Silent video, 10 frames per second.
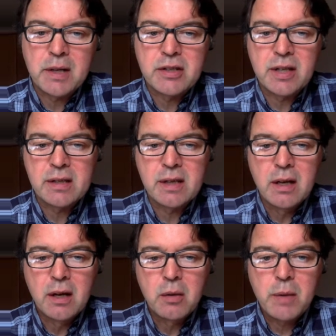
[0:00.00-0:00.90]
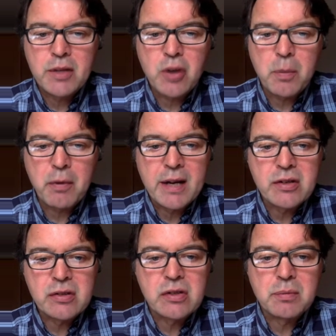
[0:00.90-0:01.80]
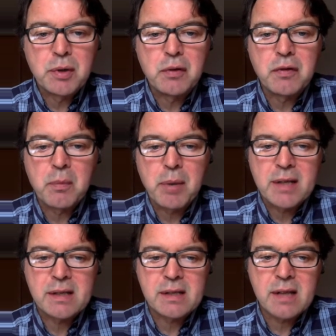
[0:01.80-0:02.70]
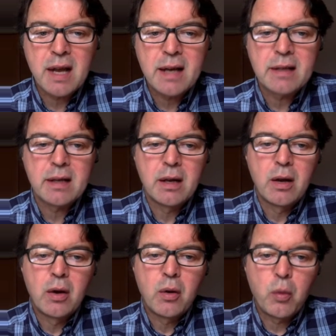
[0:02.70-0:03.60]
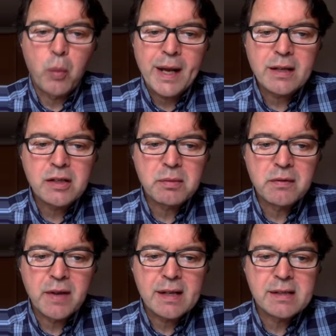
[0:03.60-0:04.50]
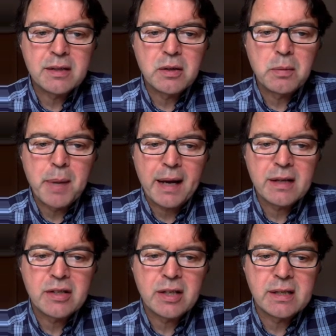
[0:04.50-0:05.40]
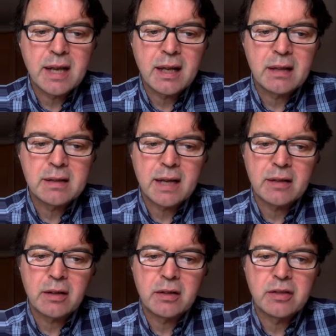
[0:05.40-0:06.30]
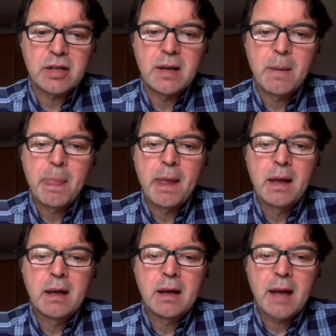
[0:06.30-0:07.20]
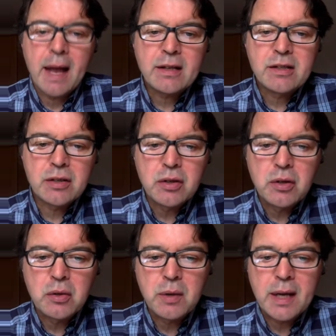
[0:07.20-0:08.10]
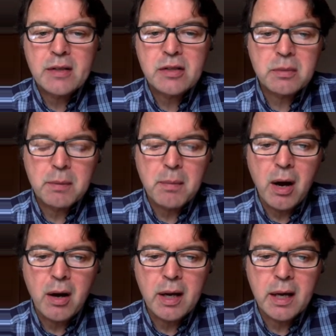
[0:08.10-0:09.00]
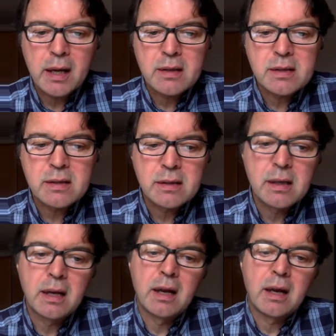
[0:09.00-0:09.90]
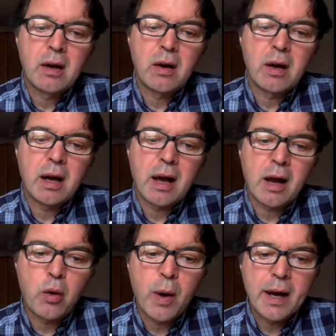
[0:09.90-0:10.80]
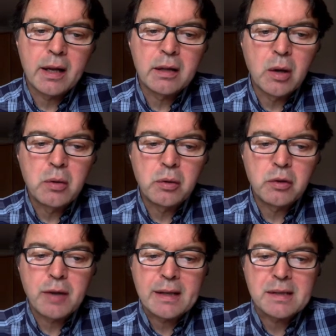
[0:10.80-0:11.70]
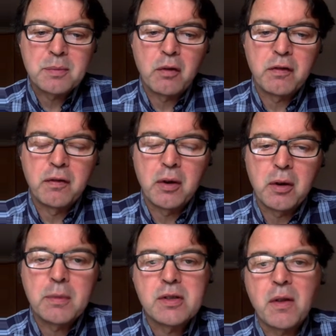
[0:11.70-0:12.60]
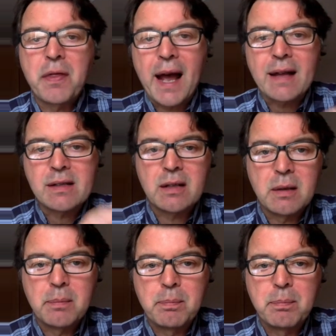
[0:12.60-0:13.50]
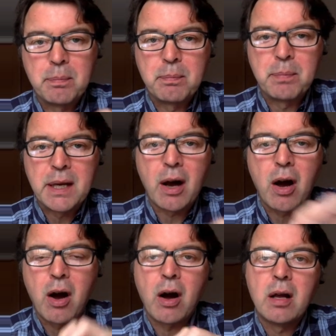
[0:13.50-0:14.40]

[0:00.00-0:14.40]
is which operations to move from present site, when to invest in new packaging technology, enter new instrument markets, acquire local transport firm. So that's going to be our